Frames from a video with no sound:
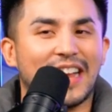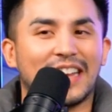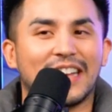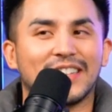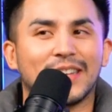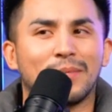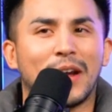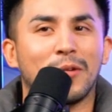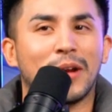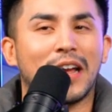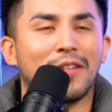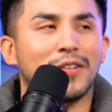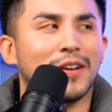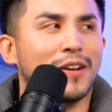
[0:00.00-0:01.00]
And I was like, by the way,
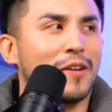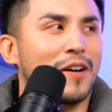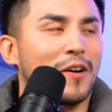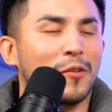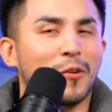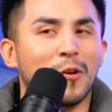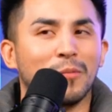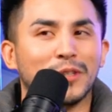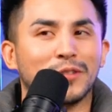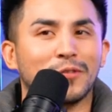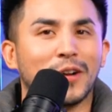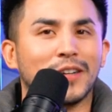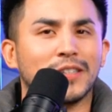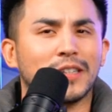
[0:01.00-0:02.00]
I have a other homeless
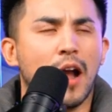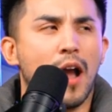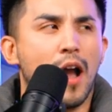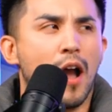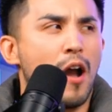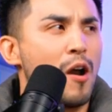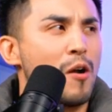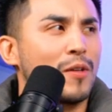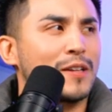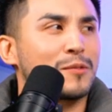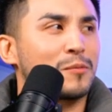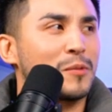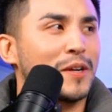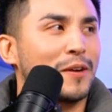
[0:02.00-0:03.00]
friend. She's like, oh,
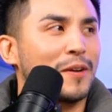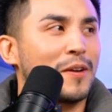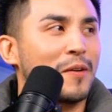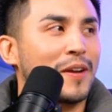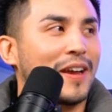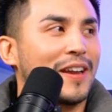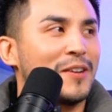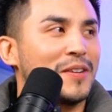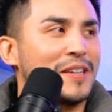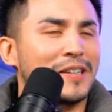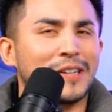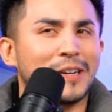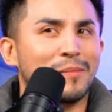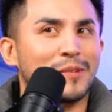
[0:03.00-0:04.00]
that's weird. Okay, he
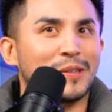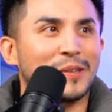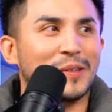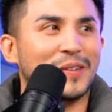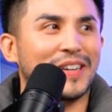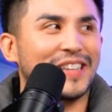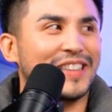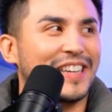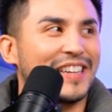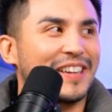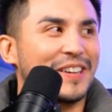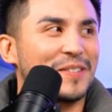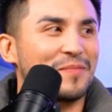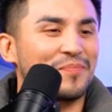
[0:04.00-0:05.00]
can come too. And
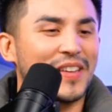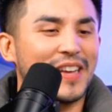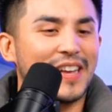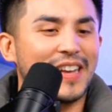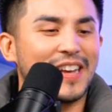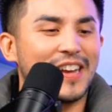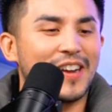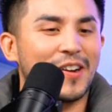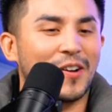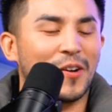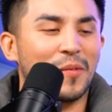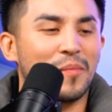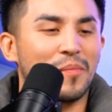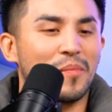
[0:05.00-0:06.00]
then
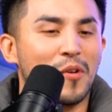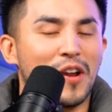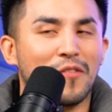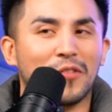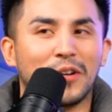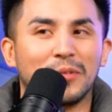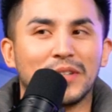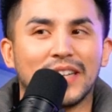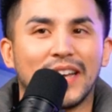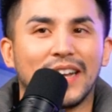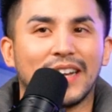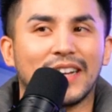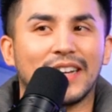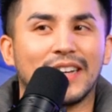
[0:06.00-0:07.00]
her boyfriend was
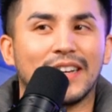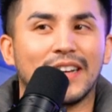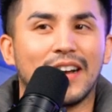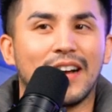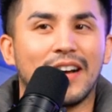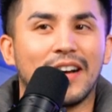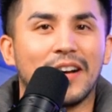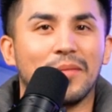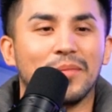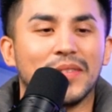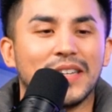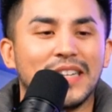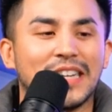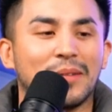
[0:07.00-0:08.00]
like,
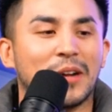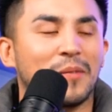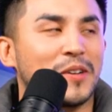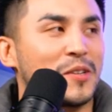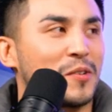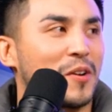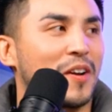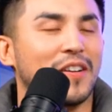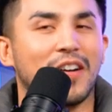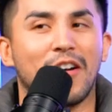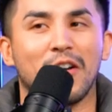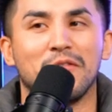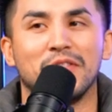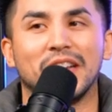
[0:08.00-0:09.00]
he kept coming to our
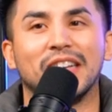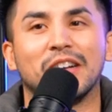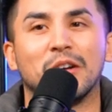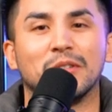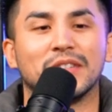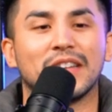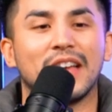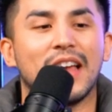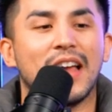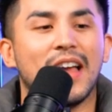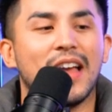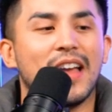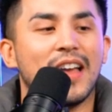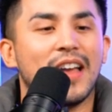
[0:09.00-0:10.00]
RV and he goes,
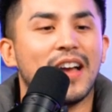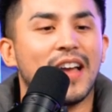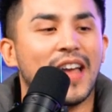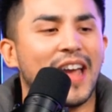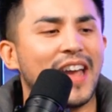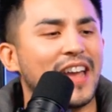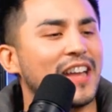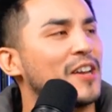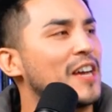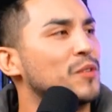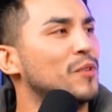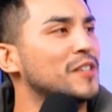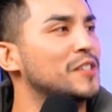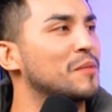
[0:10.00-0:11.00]
hey, you
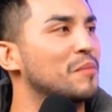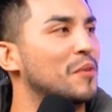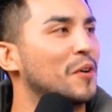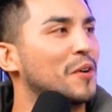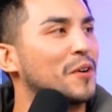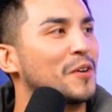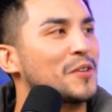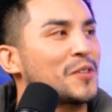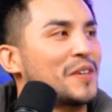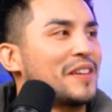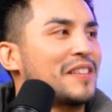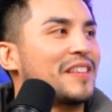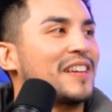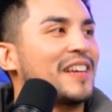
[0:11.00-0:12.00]
guys want some burgers or
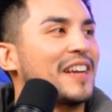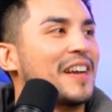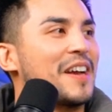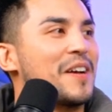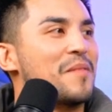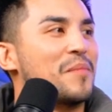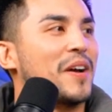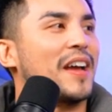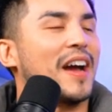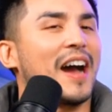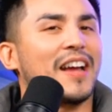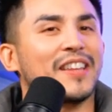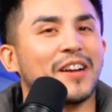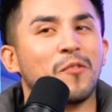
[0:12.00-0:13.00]
anything? But
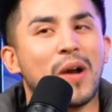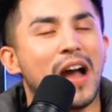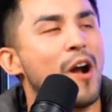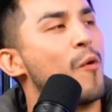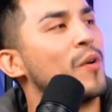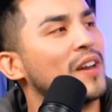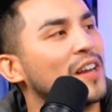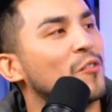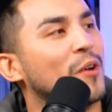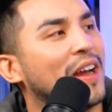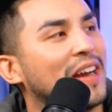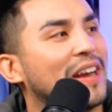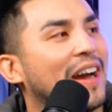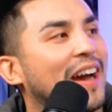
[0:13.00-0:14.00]
I think, wow, what a
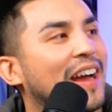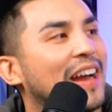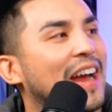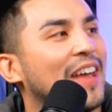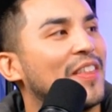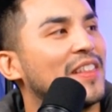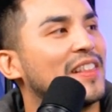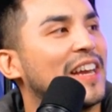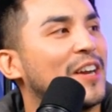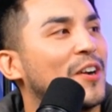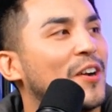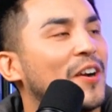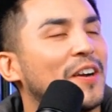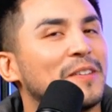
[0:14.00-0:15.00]
great guy. And then
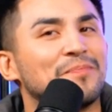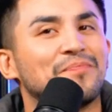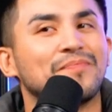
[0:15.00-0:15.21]
later